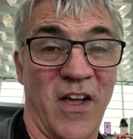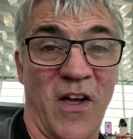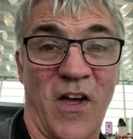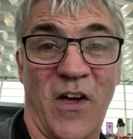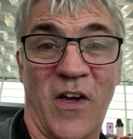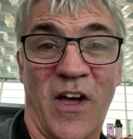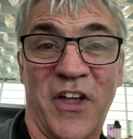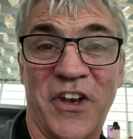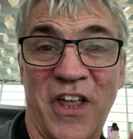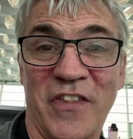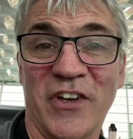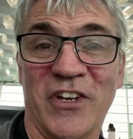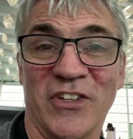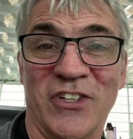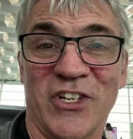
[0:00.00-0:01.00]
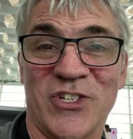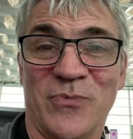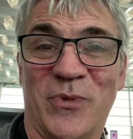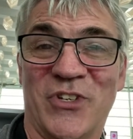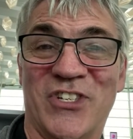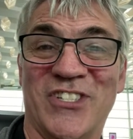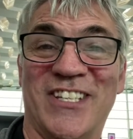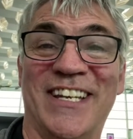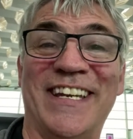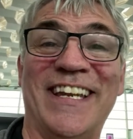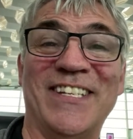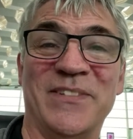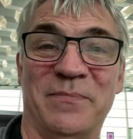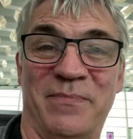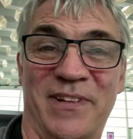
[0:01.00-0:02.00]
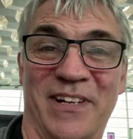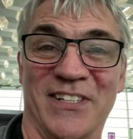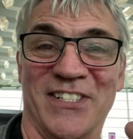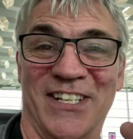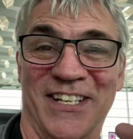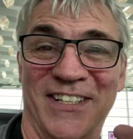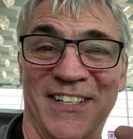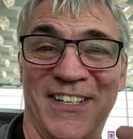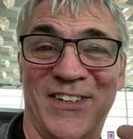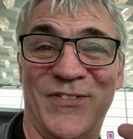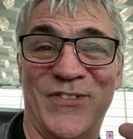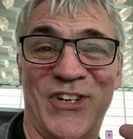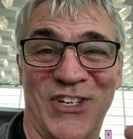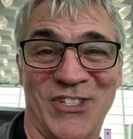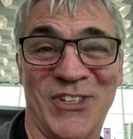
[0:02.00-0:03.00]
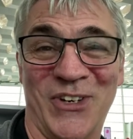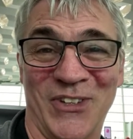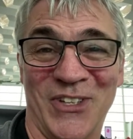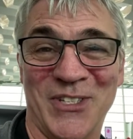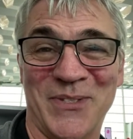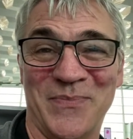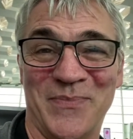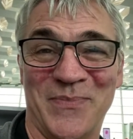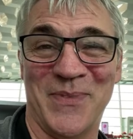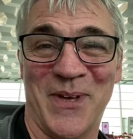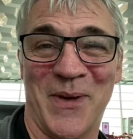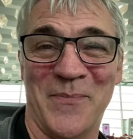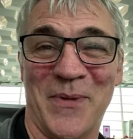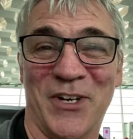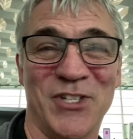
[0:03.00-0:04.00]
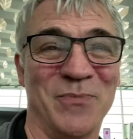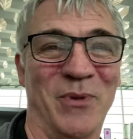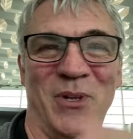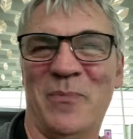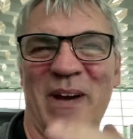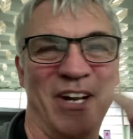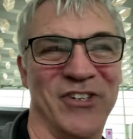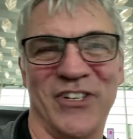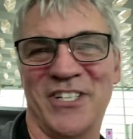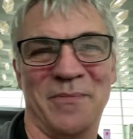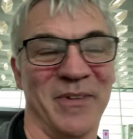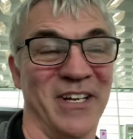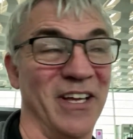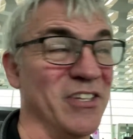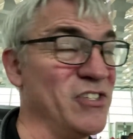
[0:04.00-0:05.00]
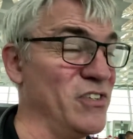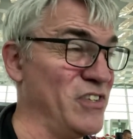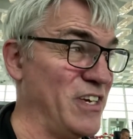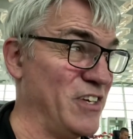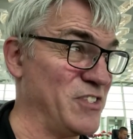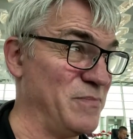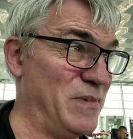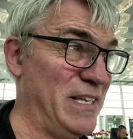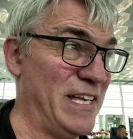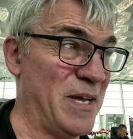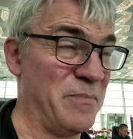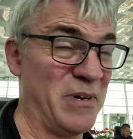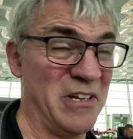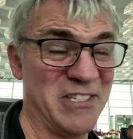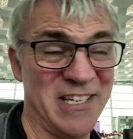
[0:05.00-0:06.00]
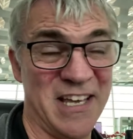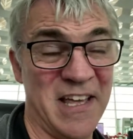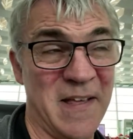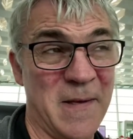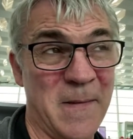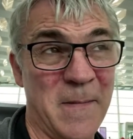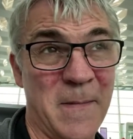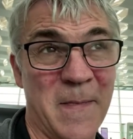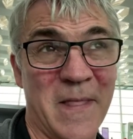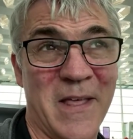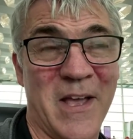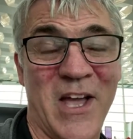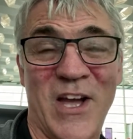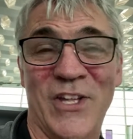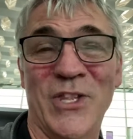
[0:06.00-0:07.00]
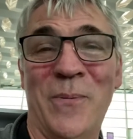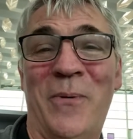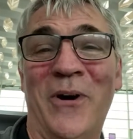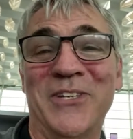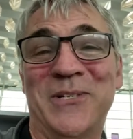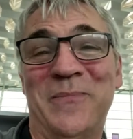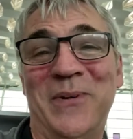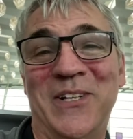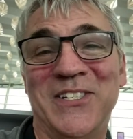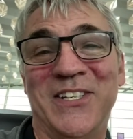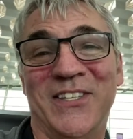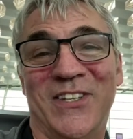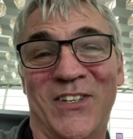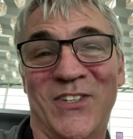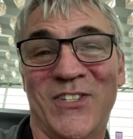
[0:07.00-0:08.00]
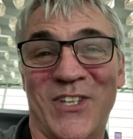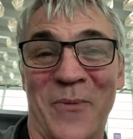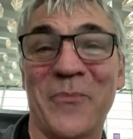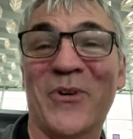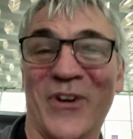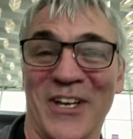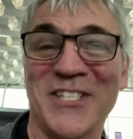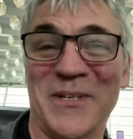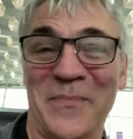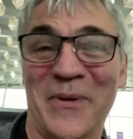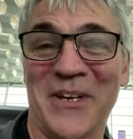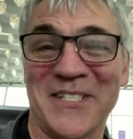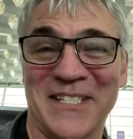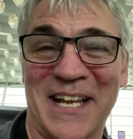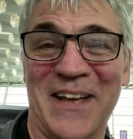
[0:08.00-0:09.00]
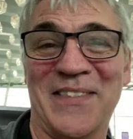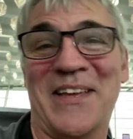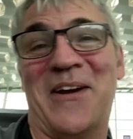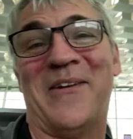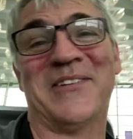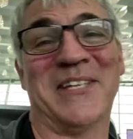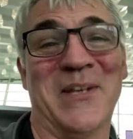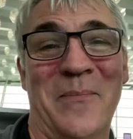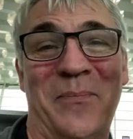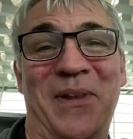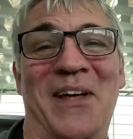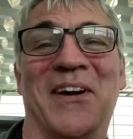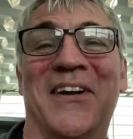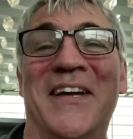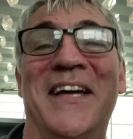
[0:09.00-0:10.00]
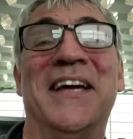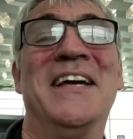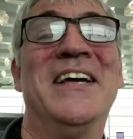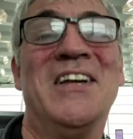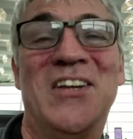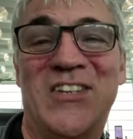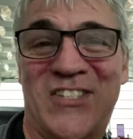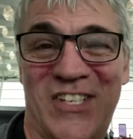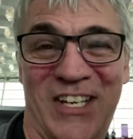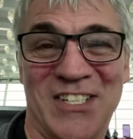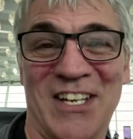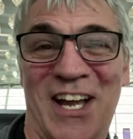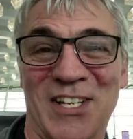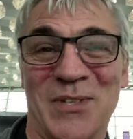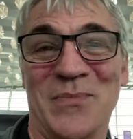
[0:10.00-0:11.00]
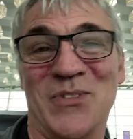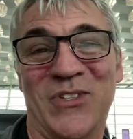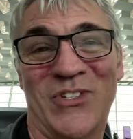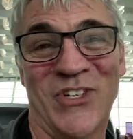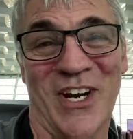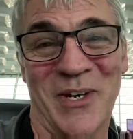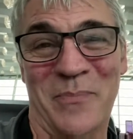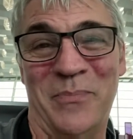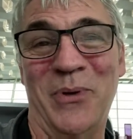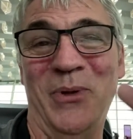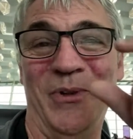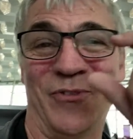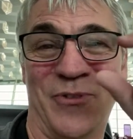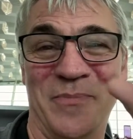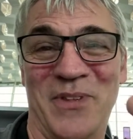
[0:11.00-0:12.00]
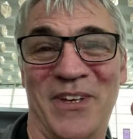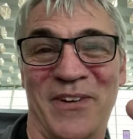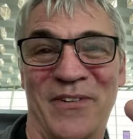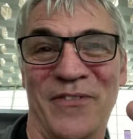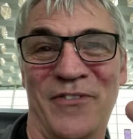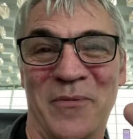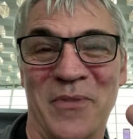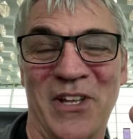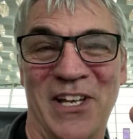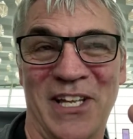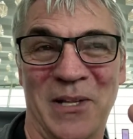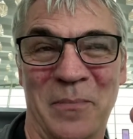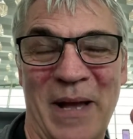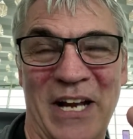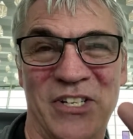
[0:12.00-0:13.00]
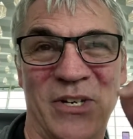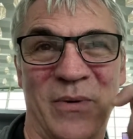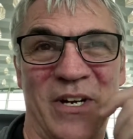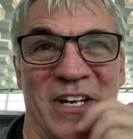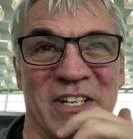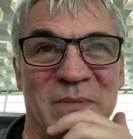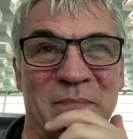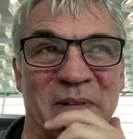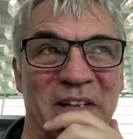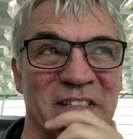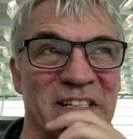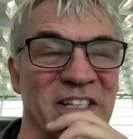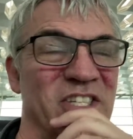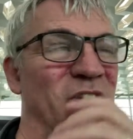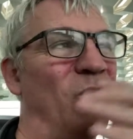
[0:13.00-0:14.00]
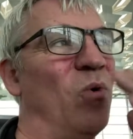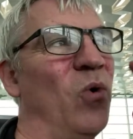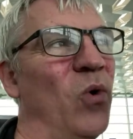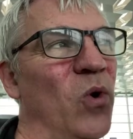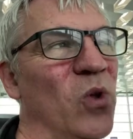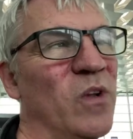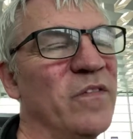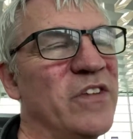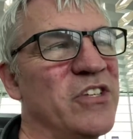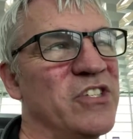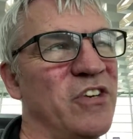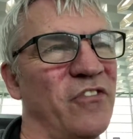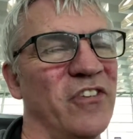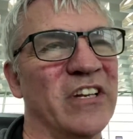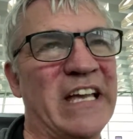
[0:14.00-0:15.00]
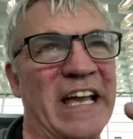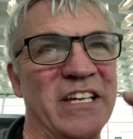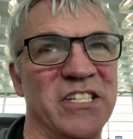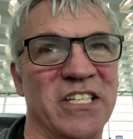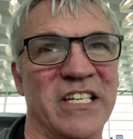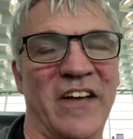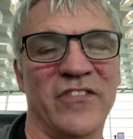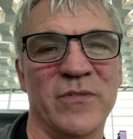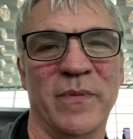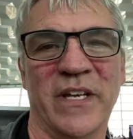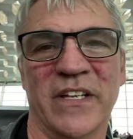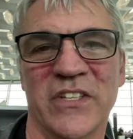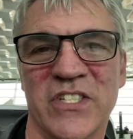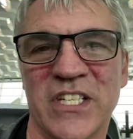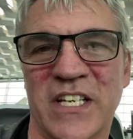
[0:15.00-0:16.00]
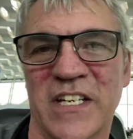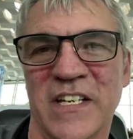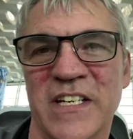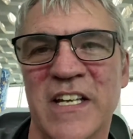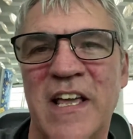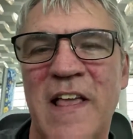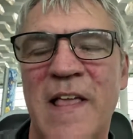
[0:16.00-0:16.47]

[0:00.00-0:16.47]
another condition, which is that it isn't plugged in. You've just got this much smaller battery, something like 2,000 milliamp hours, and the possibility that some crazy person out there is going to plug 6 items and try to pull from the little battery when it isn't plugged in. So all of these different cases have to be considered.